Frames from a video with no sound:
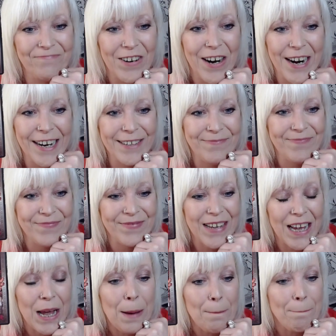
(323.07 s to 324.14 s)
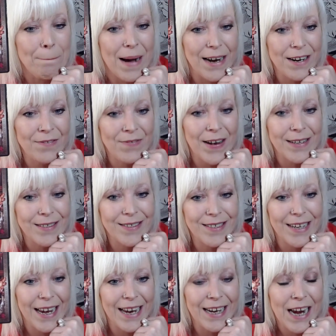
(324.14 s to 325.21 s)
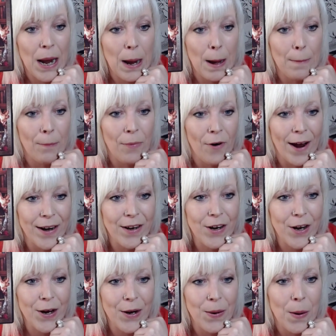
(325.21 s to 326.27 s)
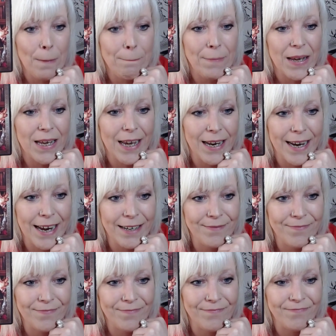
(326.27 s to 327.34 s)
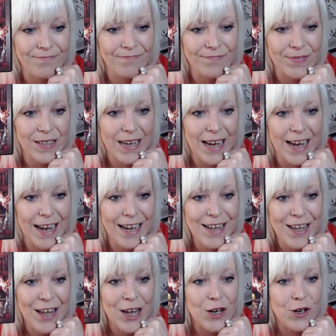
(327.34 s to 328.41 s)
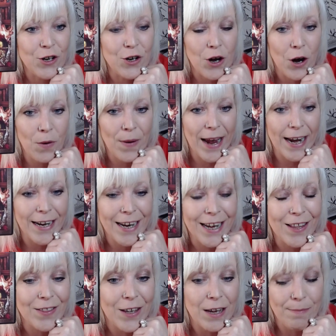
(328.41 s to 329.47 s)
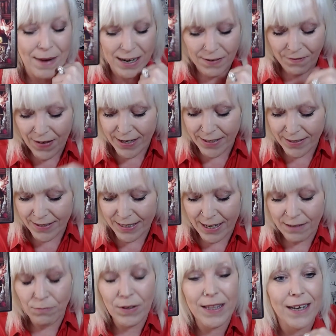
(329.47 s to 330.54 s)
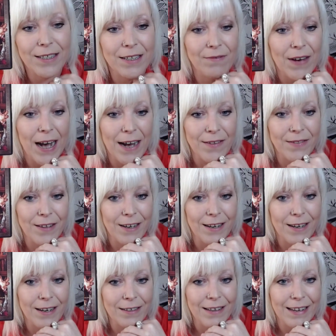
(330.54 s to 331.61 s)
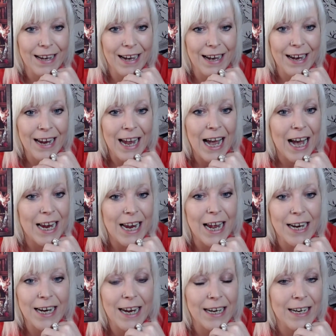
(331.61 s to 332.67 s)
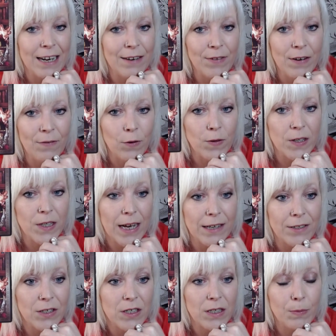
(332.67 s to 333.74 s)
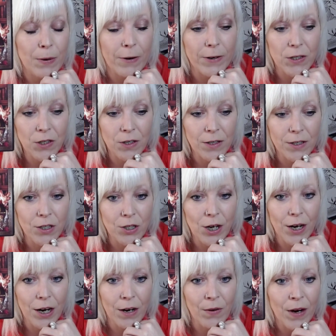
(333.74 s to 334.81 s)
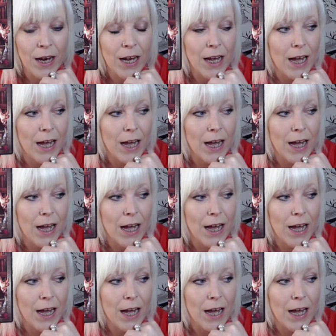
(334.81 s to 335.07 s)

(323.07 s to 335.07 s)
right? Manifesting a brand new beginning, yeah? Knowing that you're manifesting with that divine there, yeah? And even if others aren't as spiritual as you,